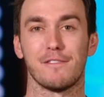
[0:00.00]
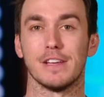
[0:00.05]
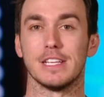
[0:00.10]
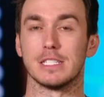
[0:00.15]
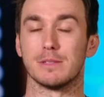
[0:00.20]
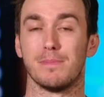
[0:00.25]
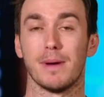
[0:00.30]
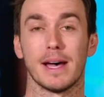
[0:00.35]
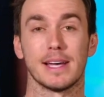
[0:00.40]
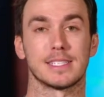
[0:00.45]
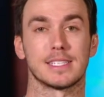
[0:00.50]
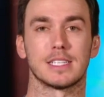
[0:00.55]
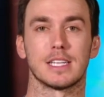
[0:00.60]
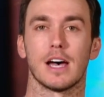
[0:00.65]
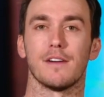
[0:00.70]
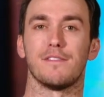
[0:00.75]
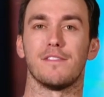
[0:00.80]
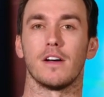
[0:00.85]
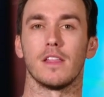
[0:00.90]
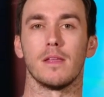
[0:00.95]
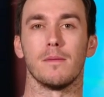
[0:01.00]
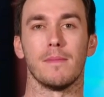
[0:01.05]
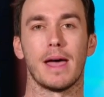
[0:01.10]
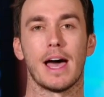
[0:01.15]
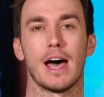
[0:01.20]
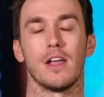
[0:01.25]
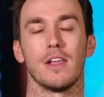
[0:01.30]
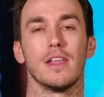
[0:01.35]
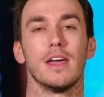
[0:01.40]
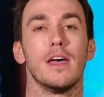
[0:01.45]
his best stuff on the
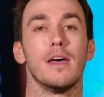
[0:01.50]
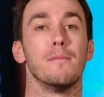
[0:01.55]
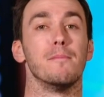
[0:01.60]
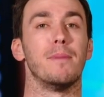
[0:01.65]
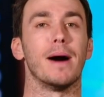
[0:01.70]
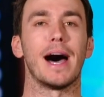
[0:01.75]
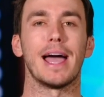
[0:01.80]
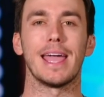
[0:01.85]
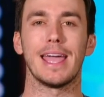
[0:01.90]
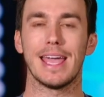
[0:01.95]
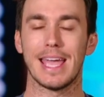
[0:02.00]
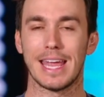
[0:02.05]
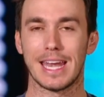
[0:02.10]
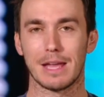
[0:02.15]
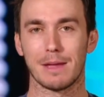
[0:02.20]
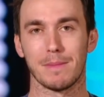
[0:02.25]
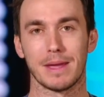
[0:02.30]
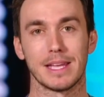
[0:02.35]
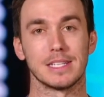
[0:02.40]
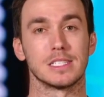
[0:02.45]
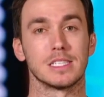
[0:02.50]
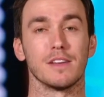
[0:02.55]
mound by any means.